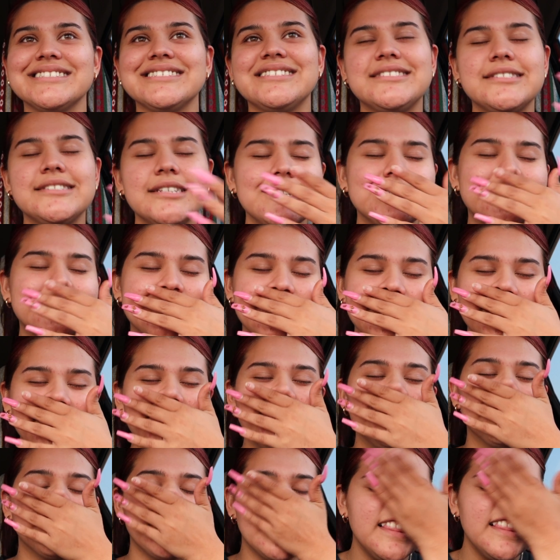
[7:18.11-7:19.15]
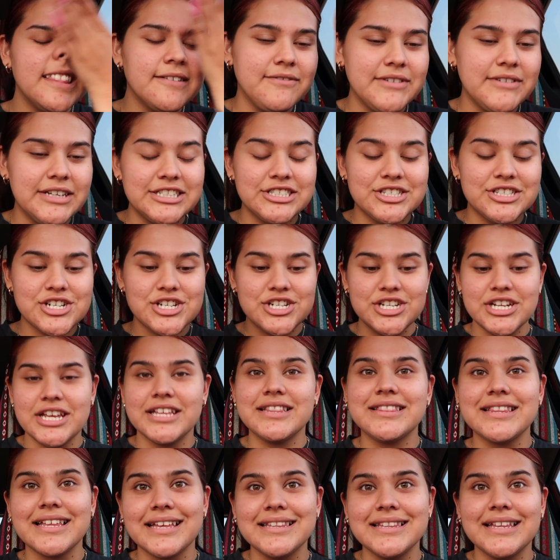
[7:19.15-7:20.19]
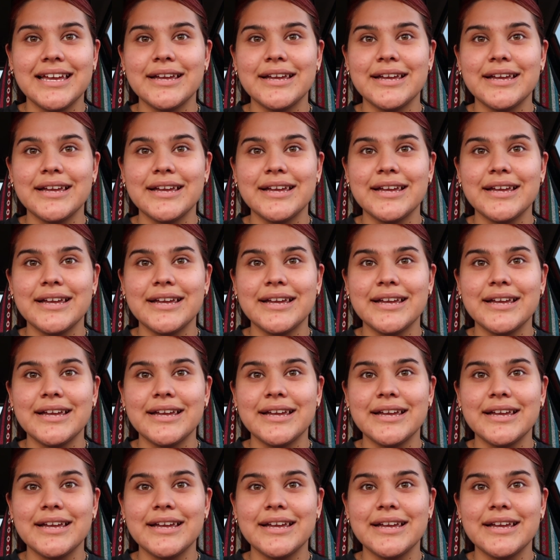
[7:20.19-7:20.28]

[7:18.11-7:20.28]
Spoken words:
such irrelevant shit that